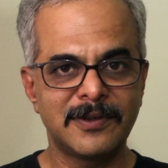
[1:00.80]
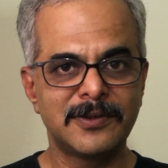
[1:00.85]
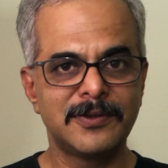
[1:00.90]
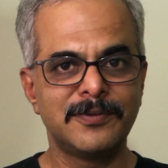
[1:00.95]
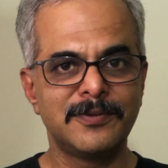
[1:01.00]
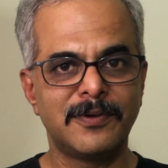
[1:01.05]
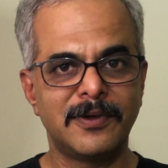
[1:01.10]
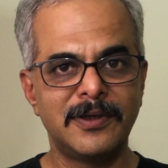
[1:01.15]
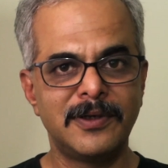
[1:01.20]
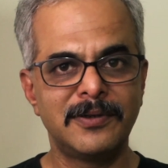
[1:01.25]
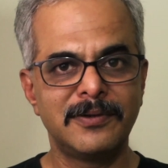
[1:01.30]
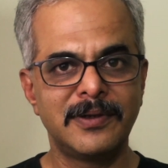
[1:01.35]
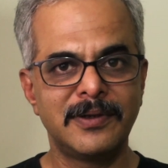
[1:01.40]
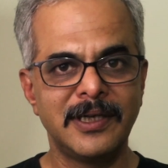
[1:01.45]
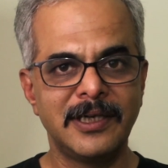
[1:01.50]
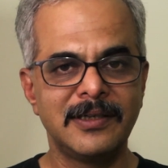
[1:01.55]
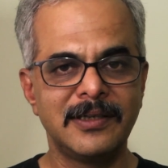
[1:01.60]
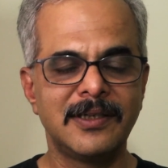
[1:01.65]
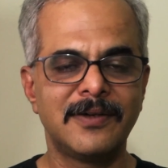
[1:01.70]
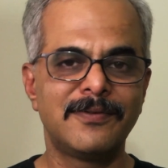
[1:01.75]
who want to
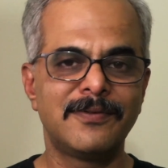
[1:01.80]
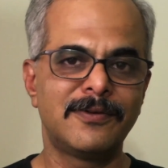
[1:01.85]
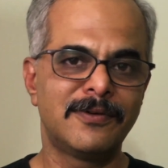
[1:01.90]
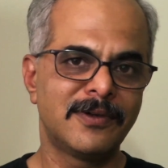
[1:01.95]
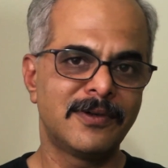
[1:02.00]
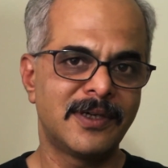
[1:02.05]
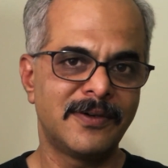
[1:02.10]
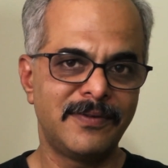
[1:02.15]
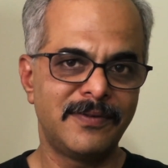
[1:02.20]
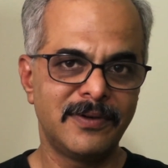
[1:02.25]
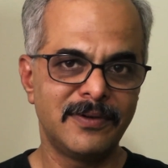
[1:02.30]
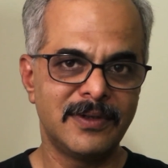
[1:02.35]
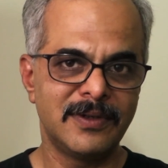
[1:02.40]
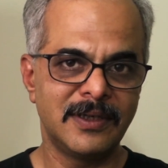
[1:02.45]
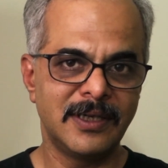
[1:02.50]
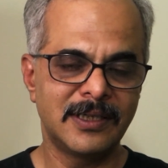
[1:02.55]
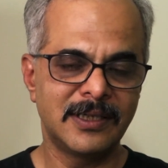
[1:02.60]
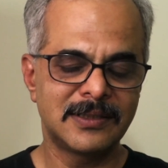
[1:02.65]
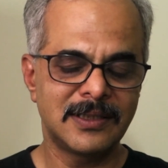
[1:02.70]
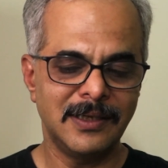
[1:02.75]
take their photography to the
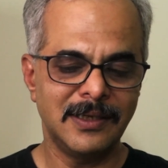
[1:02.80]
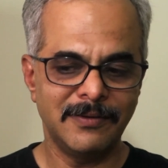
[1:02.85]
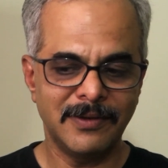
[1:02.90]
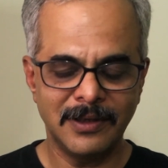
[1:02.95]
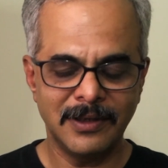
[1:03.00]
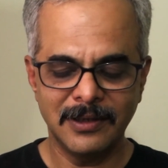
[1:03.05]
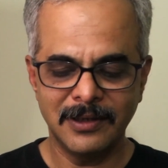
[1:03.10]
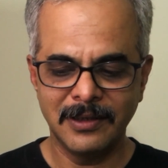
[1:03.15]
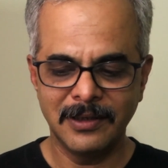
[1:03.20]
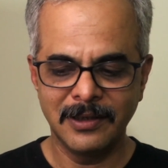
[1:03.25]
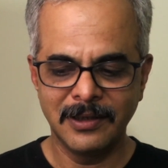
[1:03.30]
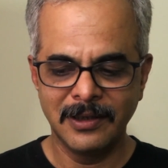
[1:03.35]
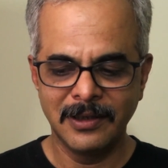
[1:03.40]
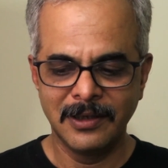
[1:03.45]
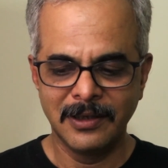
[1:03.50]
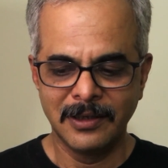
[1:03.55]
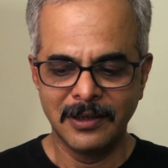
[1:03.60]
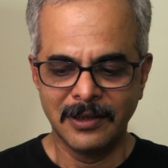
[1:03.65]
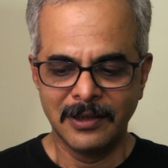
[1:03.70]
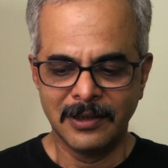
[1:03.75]
next level.
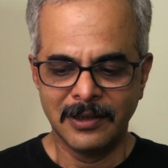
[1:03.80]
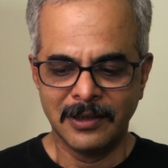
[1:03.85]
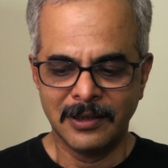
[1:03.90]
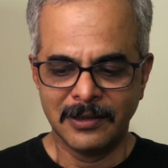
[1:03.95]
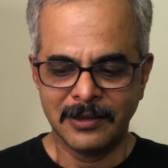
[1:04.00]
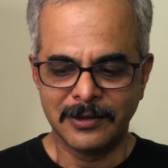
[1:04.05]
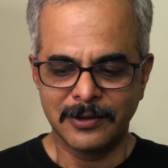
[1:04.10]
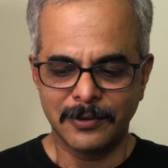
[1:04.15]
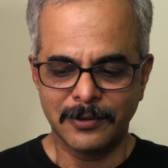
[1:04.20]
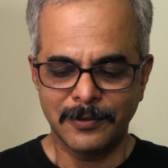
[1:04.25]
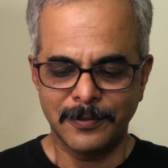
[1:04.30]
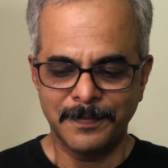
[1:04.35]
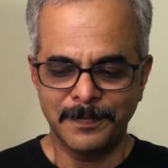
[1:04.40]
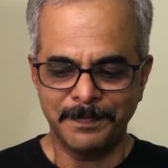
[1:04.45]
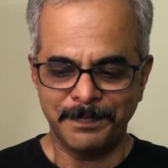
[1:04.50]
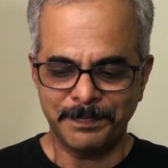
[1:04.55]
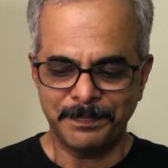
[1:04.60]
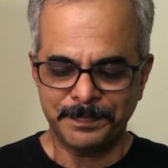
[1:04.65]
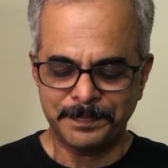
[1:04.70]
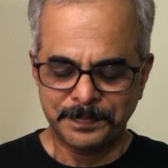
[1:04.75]

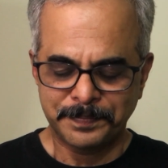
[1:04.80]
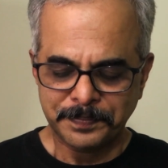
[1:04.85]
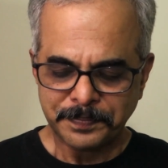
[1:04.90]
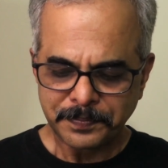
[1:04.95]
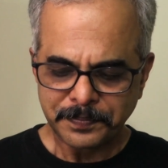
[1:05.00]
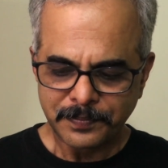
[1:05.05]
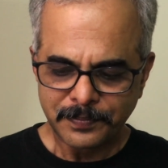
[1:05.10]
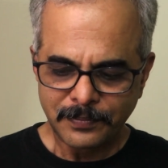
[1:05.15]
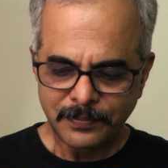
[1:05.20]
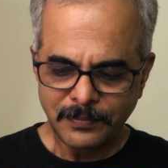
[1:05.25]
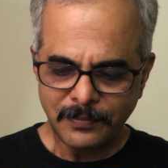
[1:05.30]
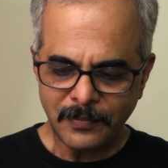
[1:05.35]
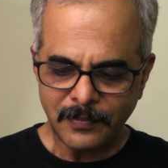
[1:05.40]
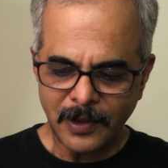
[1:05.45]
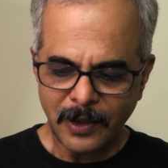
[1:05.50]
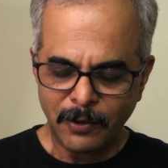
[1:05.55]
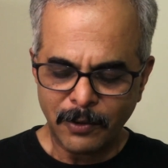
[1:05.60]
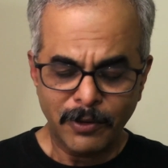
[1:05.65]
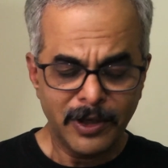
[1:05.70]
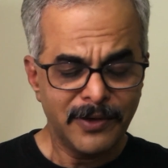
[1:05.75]
So
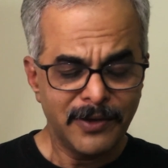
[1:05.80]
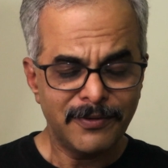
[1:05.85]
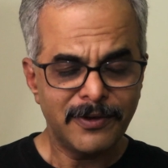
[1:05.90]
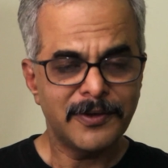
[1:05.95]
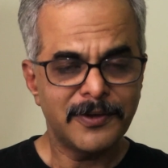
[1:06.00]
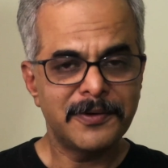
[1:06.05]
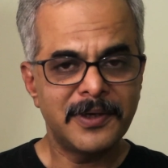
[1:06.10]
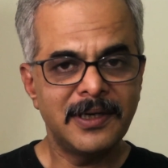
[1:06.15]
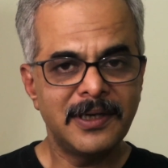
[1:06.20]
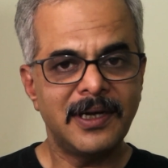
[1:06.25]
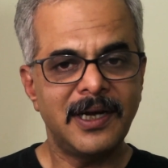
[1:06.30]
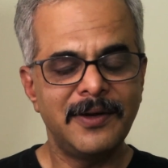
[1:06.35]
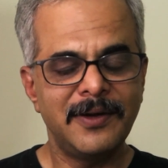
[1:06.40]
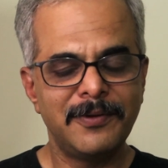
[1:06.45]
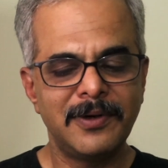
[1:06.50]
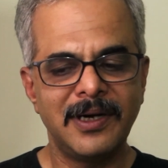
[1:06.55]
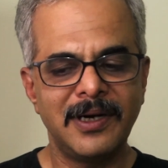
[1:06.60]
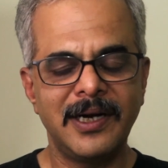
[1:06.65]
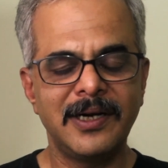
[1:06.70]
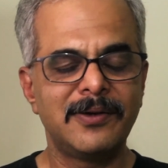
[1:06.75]
going forward, I
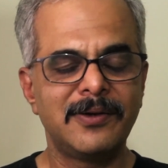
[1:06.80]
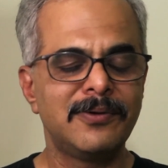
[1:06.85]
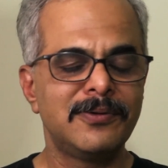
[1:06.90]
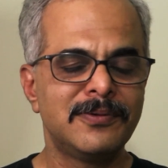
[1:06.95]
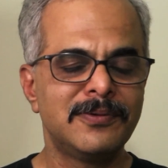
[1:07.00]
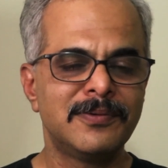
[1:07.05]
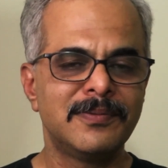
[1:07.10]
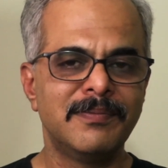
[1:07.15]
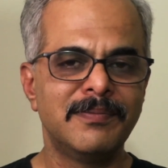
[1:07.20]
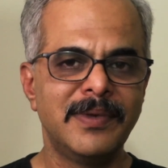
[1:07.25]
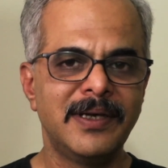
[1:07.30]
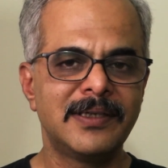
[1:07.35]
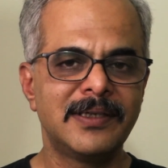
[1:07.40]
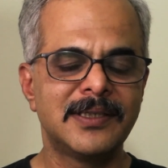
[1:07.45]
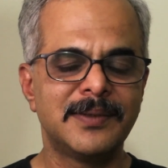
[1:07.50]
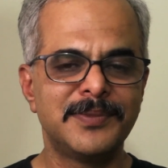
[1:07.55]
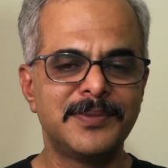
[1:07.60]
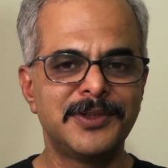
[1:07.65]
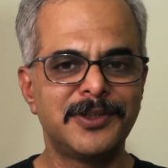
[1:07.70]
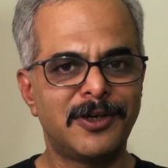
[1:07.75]
would like to make
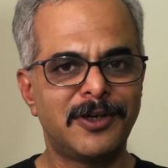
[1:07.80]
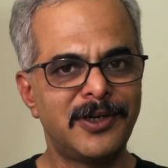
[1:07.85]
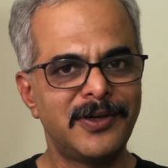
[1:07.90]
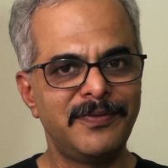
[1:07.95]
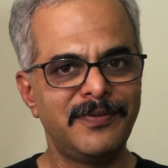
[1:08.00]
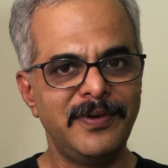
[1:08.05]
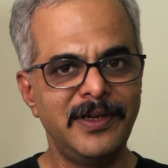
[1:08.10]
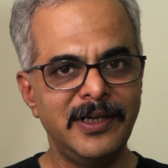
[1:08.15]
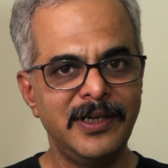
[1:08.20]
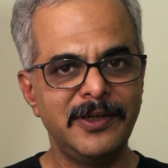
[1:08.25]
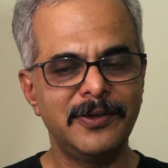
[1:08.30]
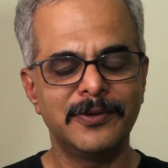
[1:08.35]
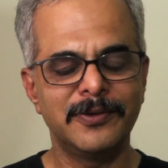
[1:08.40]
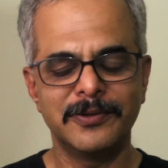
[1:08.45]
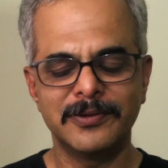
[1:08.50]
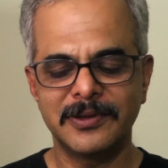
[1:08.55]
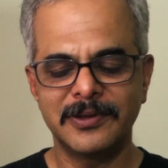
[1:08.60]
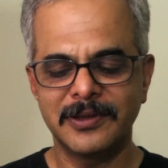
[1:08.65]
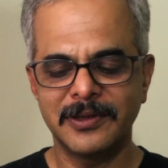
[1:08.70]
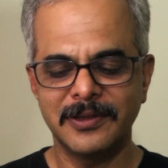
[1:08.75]
some short
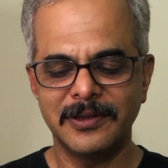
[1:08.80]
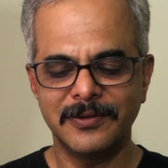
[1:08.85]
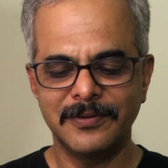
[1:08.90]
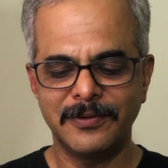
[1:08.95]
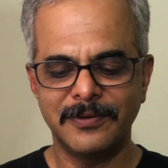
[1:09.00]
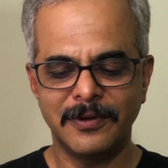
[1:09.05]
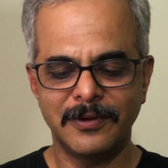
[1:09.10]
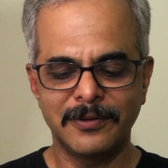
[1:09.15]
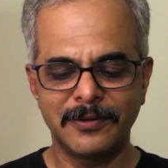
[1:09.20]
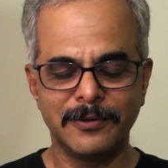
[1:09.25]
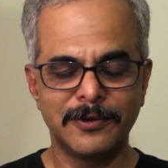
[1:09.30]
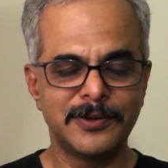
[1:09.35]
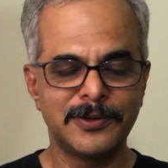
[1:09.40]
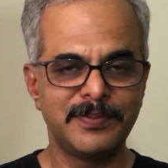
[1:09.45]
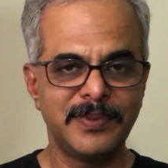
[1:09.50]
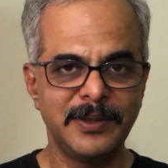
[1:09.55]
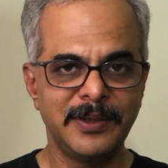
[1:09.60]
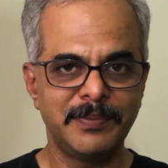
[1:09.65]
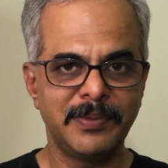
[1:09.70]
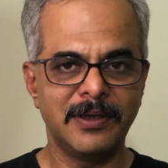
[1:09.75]
videos for those
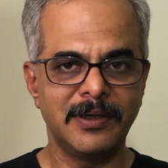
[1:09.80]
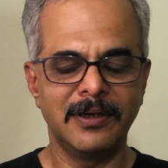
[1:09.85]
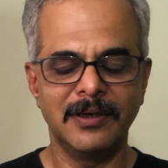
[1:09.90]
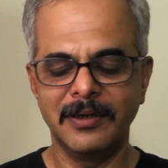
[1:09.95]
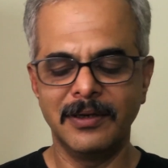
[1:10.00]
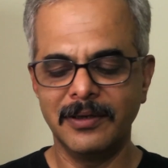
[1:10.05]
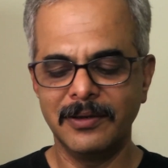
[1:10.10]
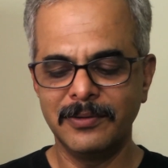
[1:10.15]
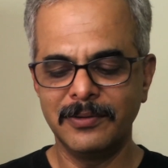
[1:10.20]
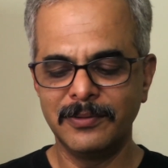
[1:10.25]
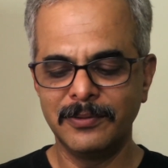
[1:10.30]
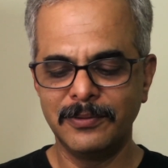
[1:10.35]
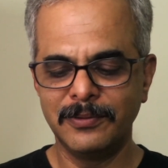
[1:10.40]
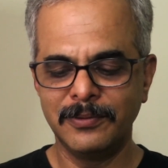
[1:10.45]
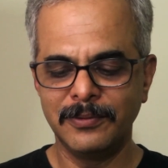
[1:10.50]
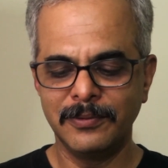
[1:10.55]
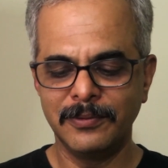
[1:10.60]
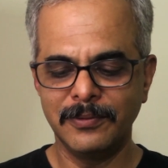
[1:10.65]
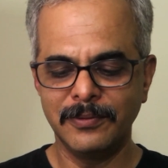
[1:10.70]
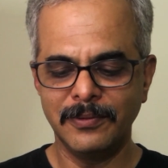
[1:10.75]
people who
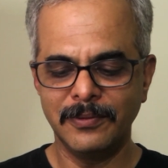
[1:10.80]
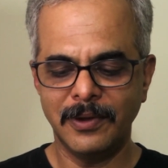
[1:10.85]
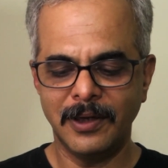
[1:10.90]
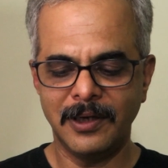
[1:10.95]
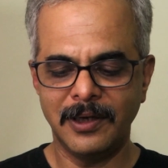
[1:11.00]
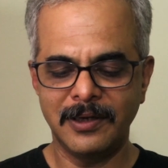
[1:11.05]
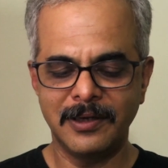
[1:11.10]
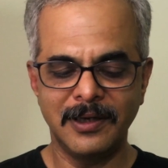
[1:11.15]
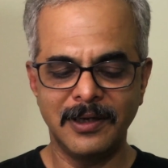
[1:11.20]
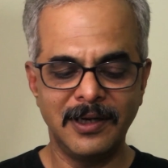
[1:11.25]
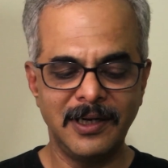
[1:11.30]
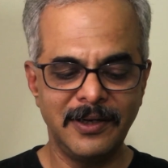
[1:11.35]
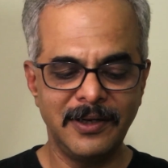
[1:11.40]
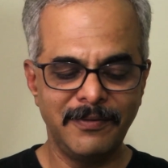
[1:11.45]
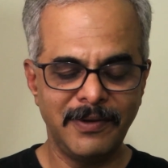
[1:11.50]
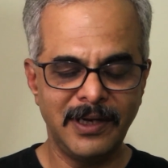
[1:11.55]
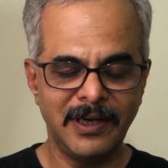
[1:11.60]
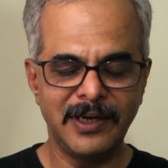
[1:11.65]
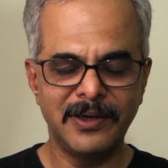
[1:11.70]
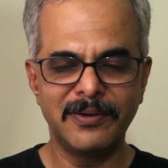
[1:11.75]
are really
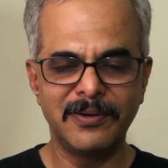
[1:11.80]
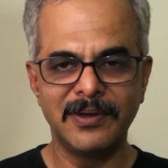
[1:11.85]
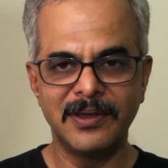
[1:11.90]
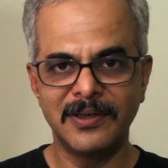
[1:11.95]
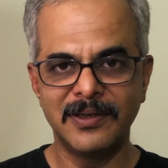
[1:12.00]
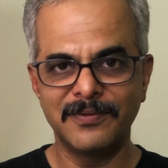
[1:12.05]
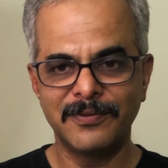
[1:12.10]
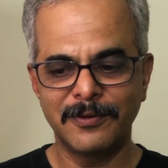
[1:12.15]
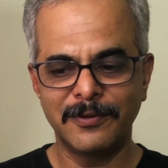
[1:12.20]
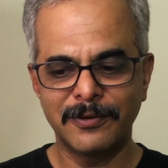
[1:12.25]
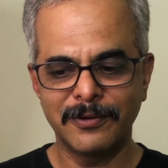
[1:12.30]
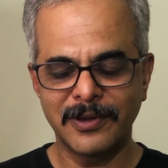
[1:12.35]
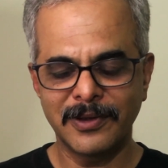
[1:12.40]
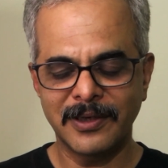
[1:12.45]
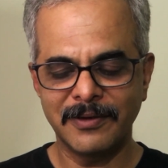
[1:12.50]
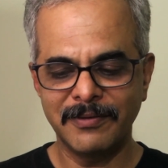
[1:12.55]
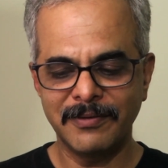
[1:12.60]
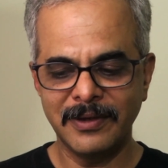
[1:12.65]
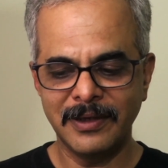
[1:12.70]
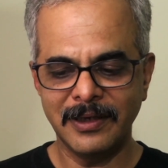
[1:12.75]
willing to learn
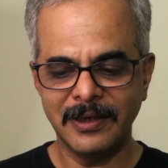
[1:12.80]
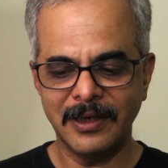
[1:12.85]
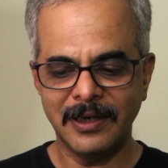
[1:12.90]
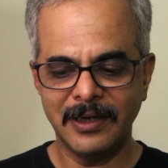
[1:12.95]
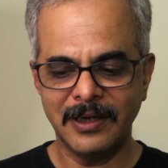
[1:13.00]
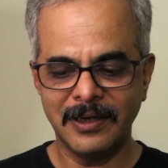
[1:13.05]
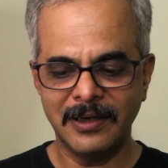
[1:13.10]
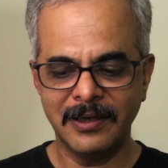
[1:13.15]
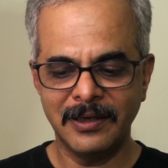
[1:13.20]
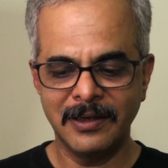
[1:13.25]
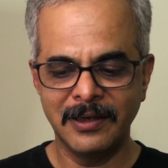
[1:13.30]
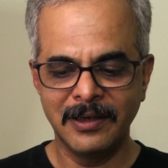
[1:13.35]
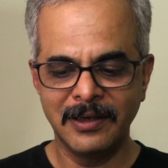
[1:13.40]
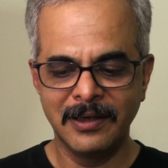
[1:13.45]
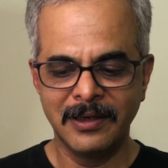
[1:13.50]
photography, and